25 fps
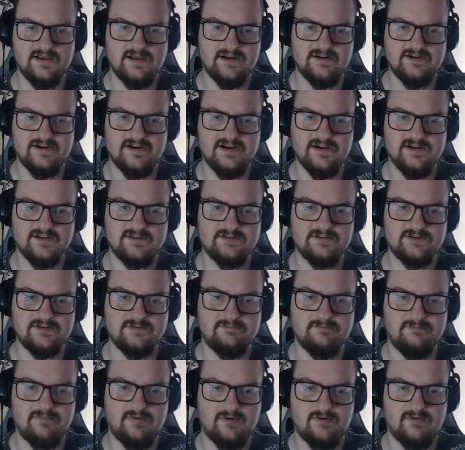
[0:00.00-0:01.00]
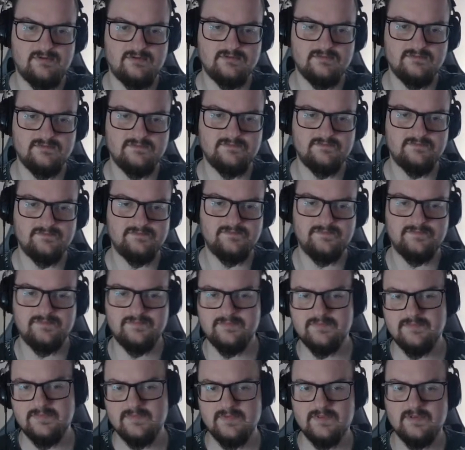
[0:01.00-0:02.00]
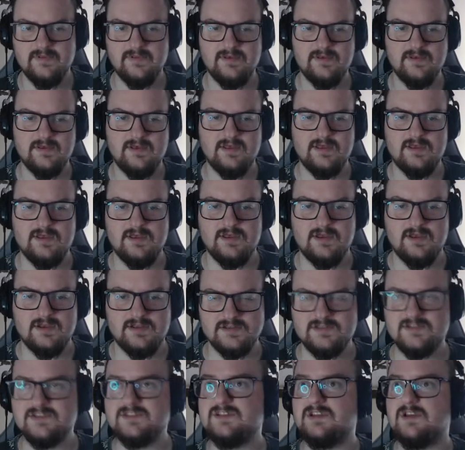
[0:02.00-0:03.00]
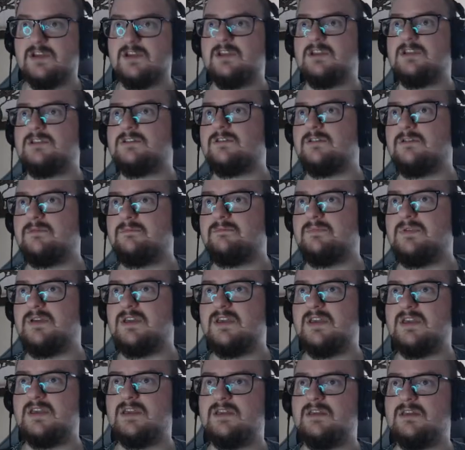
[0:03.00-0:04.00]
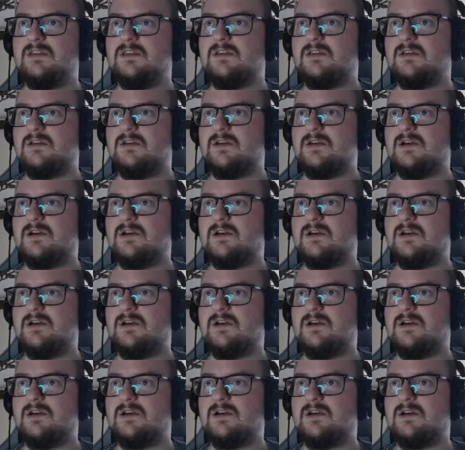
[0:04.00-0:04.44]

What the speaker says: Character poll. So it's going to be